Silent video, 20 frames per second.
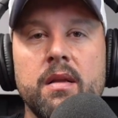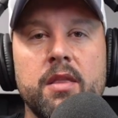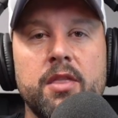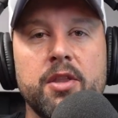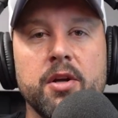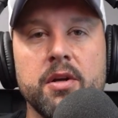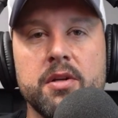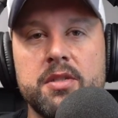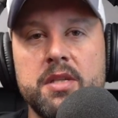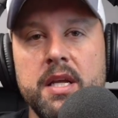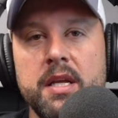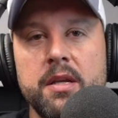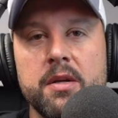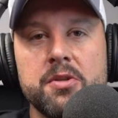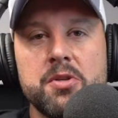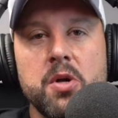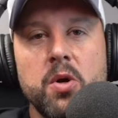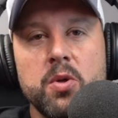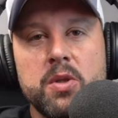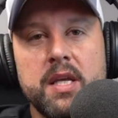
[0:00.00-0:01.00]
13
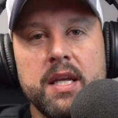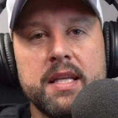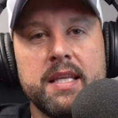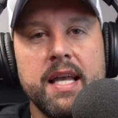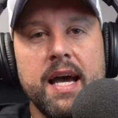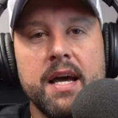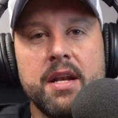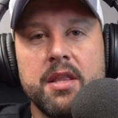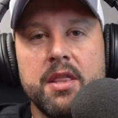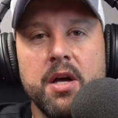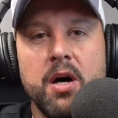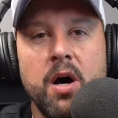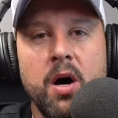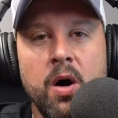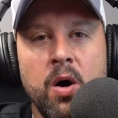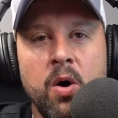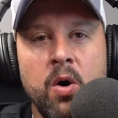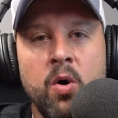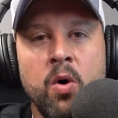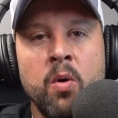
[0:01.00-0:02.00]
years old, kicked out of the
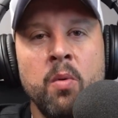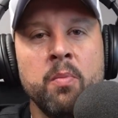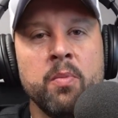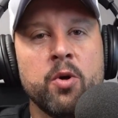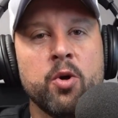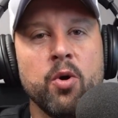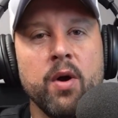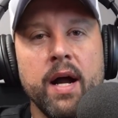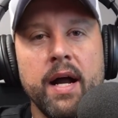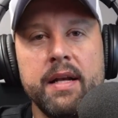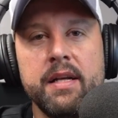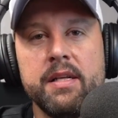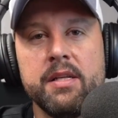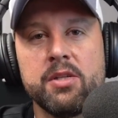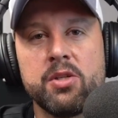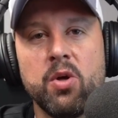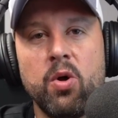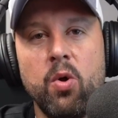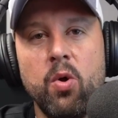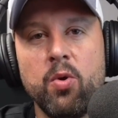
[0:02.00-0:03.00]
home, grinded
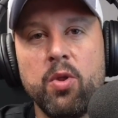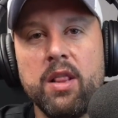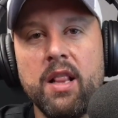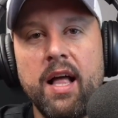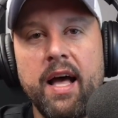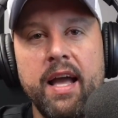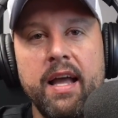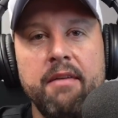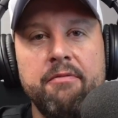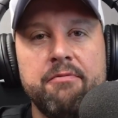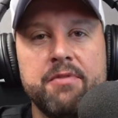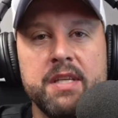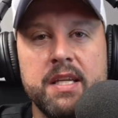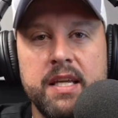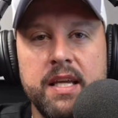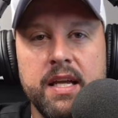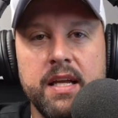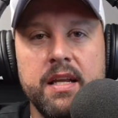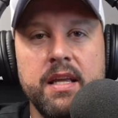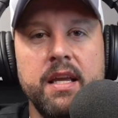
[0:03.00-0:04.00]
his whole life to
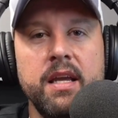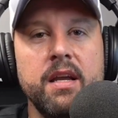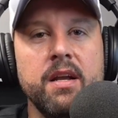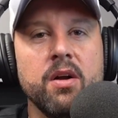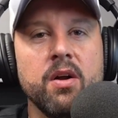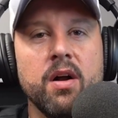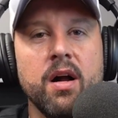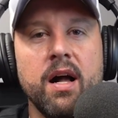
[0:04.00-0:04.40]
get here.